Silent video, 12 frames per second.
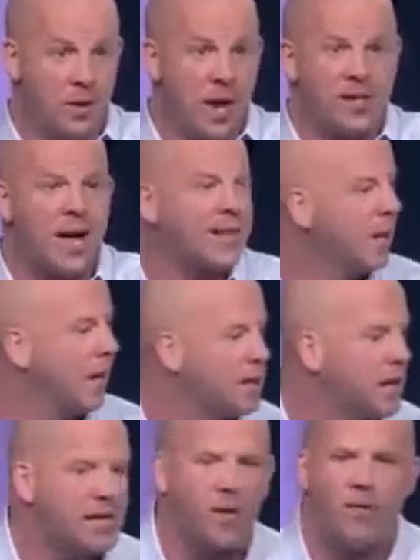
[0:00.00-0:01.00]
It's like
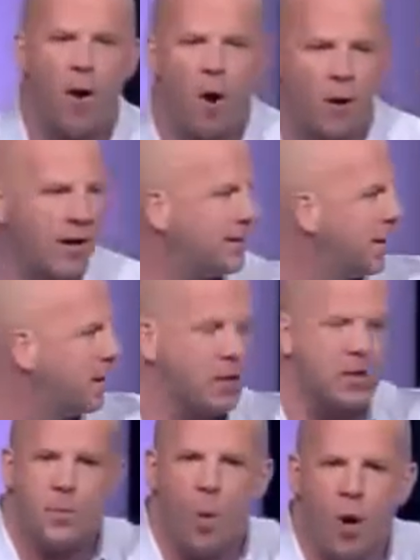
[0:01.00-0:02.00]
the farmer. He's sitting on
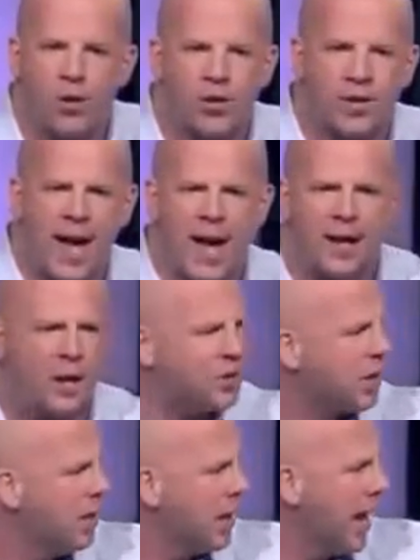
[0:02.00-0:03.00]
his porch, and the guy goes,
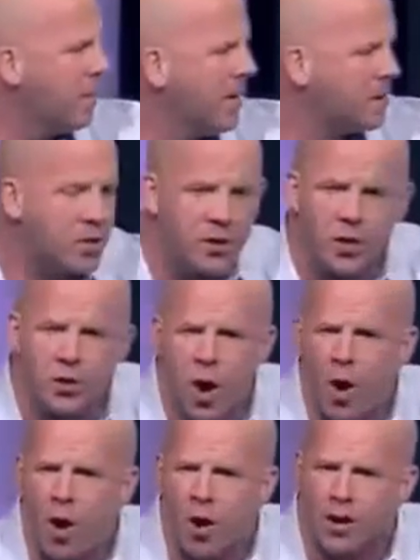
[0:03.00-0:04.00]
hey, mister, your
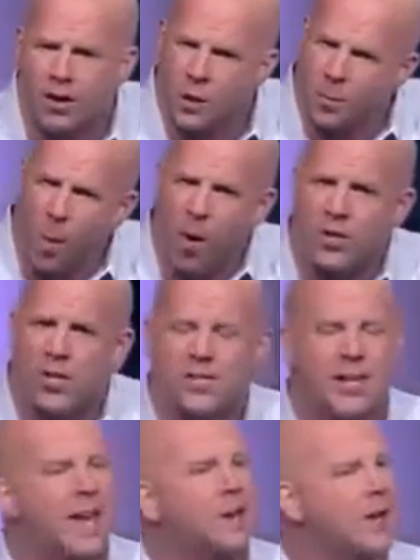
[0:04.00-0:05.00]
dog under the porch. He's
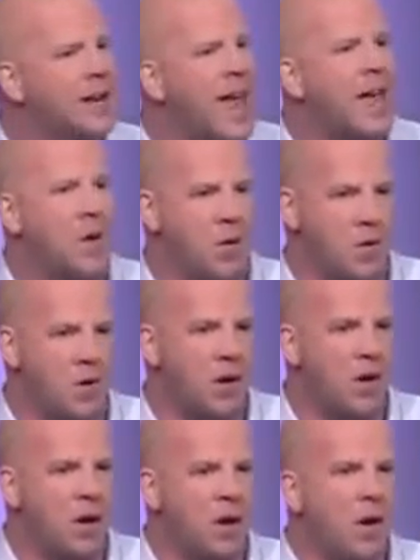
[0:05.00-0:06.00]
laying on a nail.
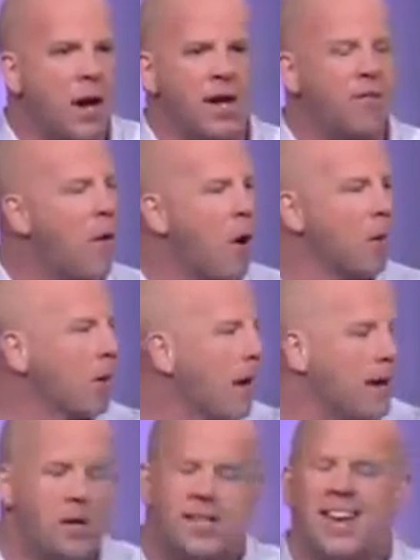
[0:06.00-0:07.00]
And the farmer, he
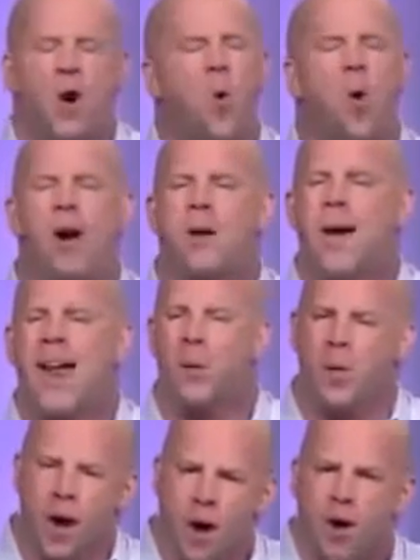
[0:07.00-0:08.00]
goes, hey, don't worry about it.
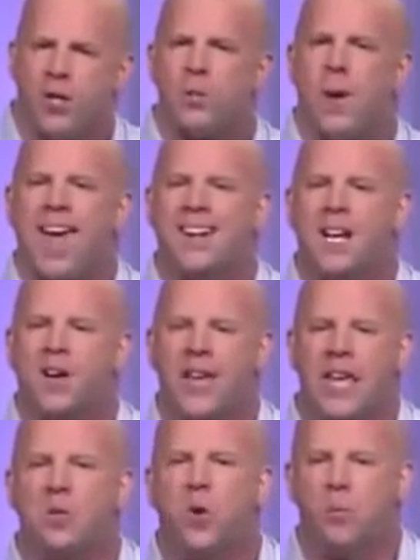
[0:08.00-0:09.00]
When it hurts bad enough,
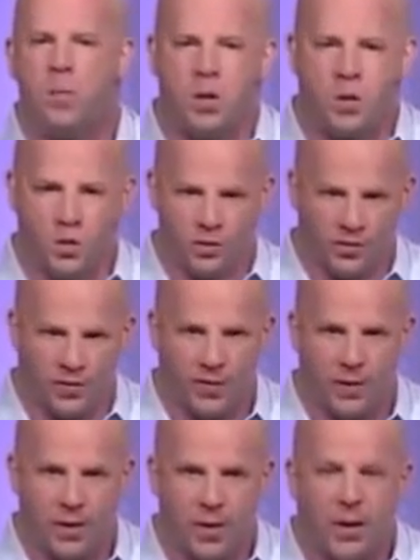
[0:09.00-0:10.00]
he will move.
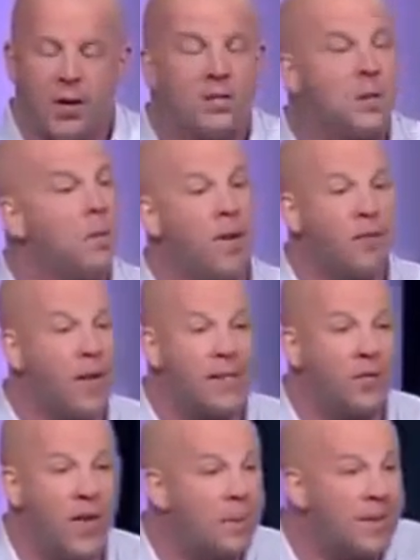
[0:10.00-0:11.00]
Some of our friends
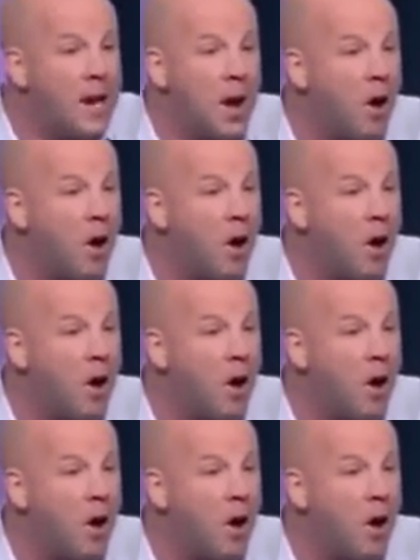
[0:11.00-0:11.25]
and family doesn't